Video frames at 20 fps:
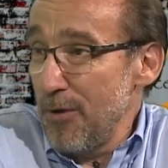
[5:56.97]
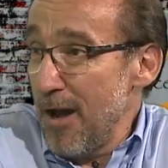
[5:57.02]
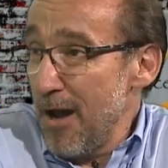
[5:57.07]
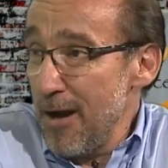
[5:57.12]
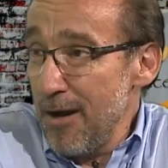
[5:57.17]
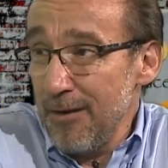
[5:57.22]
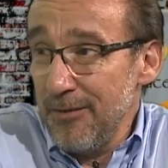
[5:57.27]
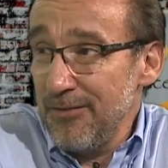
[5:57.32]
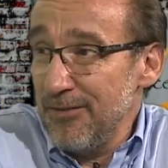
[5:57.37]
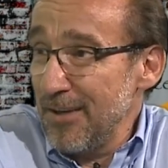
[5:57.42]

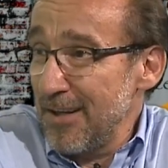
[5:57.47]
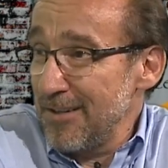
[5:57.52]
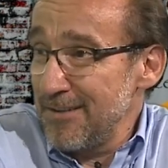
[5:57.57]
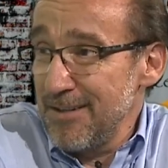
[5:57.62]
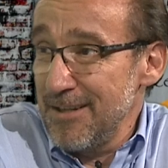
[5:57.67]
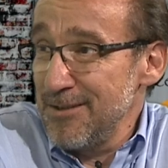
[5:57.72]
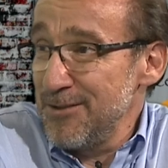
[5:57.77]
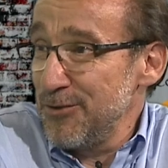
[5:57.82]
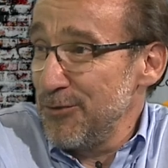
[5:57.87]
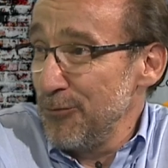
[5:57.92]
health,
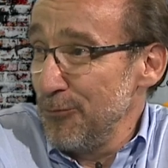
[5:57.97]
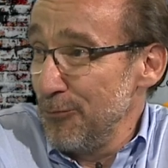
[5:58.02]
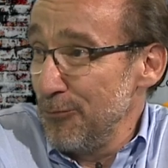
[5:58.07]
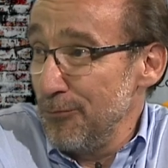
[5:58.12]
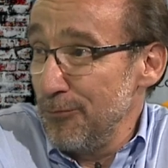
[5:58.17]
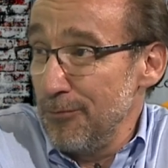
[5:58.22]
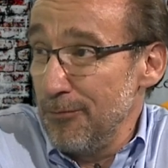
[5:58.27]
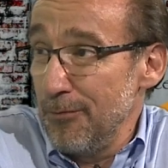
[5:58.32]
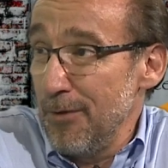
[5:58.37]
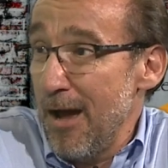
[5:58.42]
access
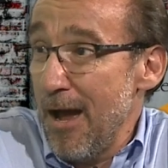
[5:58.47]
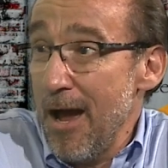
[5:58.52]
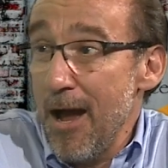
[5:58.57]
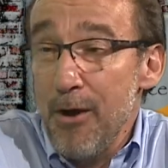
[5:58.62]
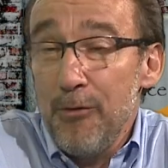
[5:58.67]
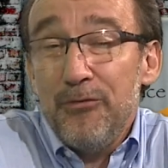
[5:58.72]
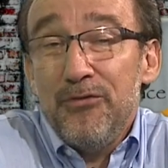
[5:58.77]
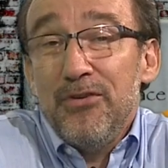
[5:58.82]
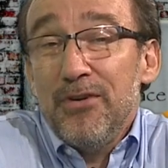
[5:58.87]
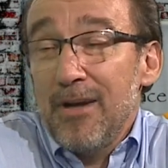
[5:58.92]
to
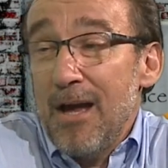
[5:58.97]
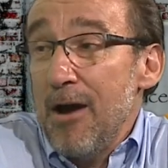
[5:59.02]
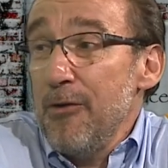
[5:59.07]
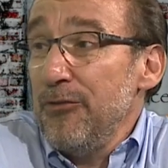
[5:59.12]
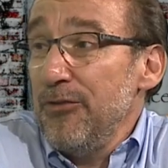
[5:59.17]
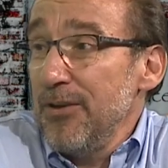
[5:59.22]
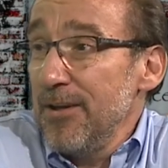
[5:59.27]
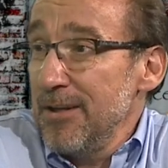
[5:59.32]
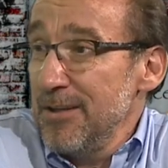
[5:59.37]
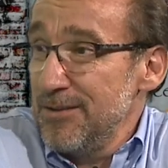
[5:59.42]
housing.
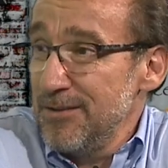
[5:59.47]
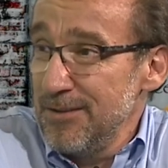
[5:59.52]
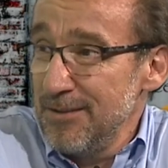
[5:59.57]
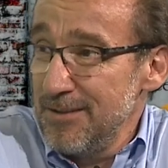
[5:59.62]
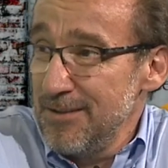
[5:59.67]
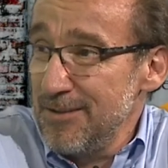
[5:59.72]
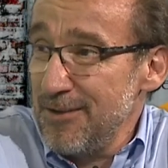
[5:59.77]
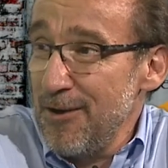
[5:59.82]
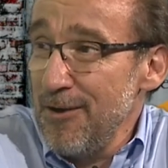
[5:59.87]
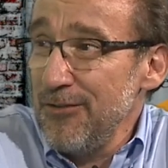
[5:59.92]
Housing is
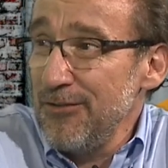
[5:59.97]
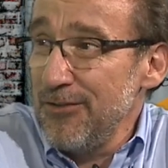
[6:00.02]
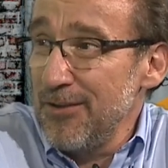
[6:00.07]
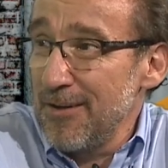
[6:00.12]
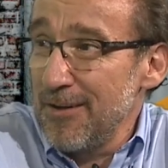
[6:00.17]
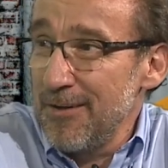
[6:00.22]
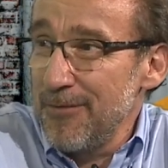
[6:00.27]
disgusting.